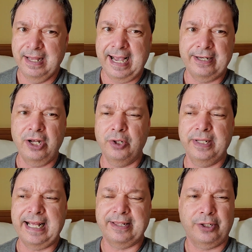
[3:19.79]
And not only
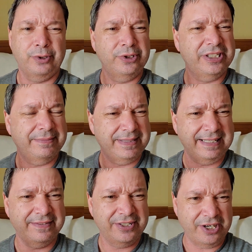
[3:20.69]
that, the cruise ships that
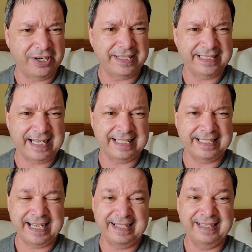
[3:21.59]
have started to set
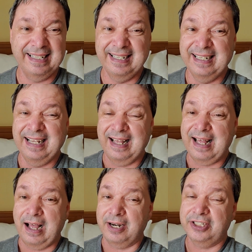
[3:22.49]
sail
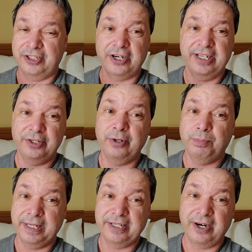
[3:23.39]
are starting to do a
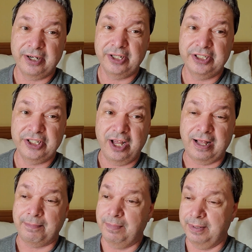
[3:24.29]
pretty darn good
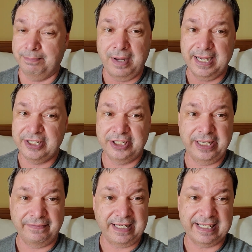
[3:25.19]
job. Mind
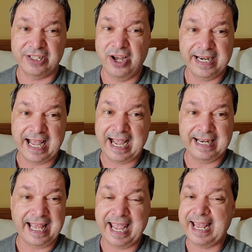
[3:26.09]
Shift has not
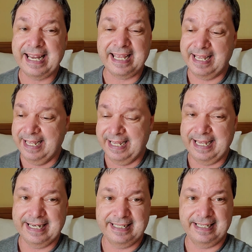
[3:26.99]
had any
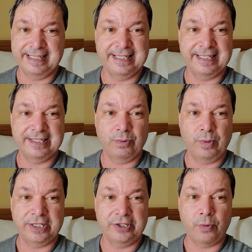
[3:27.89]
incidences
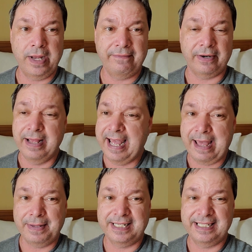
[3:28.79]
whatsoever.
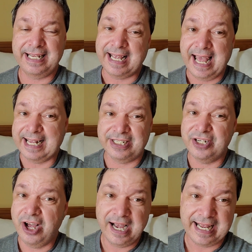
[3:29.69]
MSC has
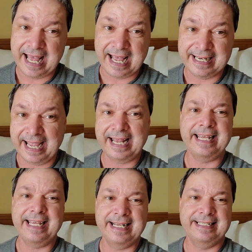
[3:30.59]
not had
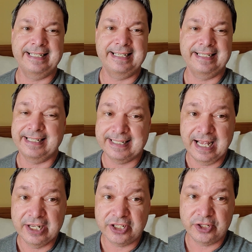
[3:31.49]
any incidences
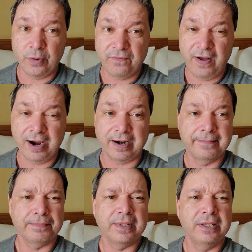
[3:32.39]
so far.
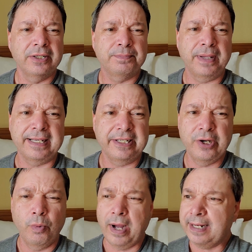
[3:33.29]
But you
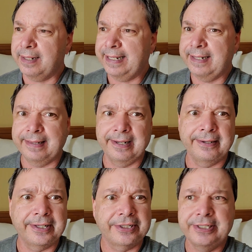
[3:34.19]
know what?
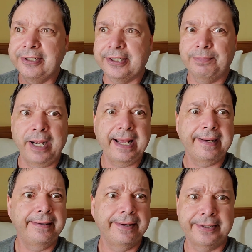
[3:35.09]
They're still
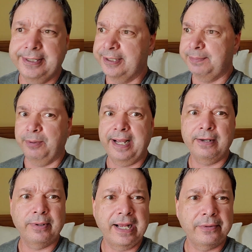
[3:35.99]
spread. They're still spread
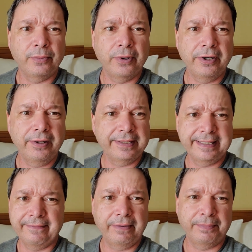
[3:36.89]
around the world in
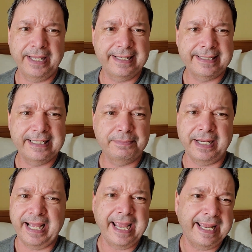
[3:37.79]
different places.
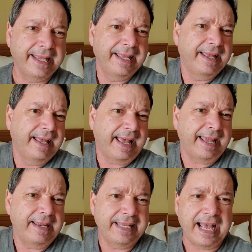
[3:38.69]
But hey,
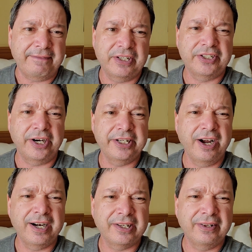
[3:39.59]
you have to start your
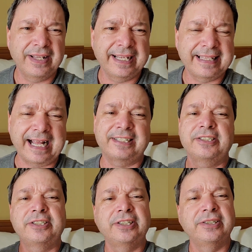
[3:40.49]
article like
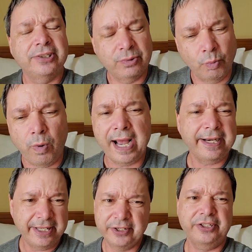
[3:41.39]
that. Why are
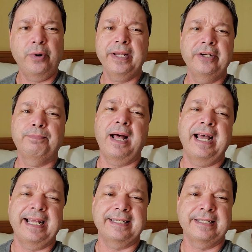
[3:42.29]
you showing your
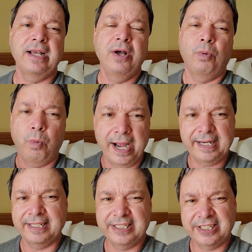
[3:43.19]
bias? Why
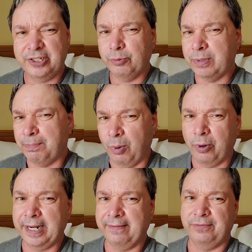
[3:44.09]
not just do
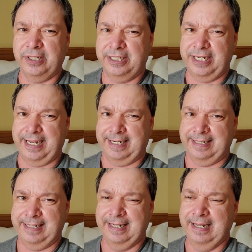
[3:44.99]
reporting for a
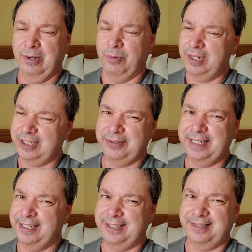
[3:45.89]
change? Wall
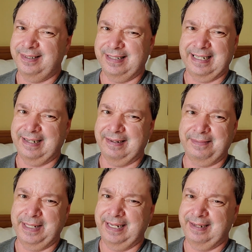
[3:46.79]
Street Journal, I
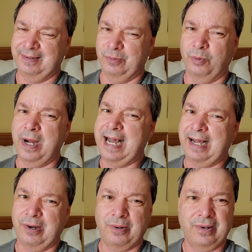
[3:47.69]
mean,
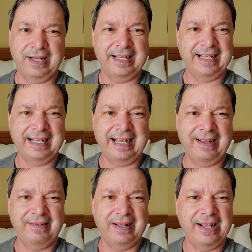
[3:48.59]
wow,
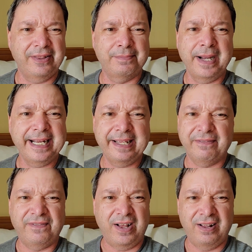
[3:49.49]
how the mighty have
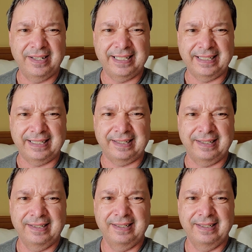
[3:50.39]
fallen.